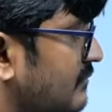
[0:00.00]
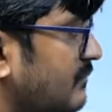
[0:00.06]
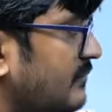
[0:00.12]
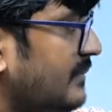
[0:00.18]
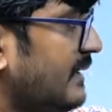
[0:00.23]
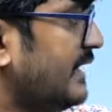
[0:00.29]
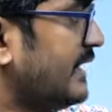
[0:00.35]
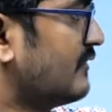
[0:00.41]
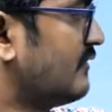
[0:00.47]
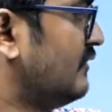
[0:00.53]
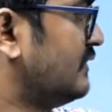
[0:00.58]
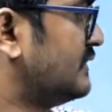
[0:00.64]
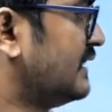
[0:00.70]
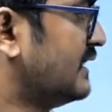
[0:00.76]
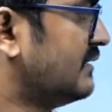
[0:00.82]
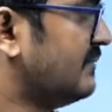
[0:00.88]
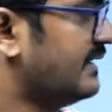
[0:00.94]
be careful with
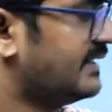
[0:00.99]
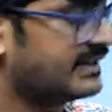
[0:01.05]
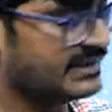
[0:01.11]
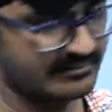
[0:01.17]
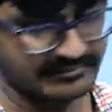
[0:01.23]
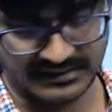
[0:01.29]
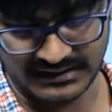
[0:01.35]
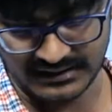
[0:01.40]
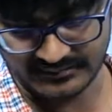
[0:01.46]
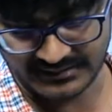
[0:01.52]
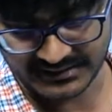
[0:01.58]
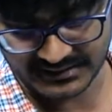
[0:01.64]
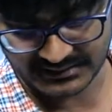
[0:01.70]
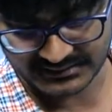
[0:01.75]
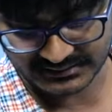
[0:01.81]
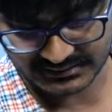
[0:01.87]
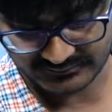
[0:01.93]
centimeter and millimeter
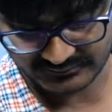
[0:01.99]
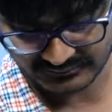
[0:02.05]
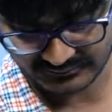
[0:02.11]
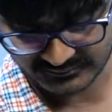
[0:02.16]
and stuff,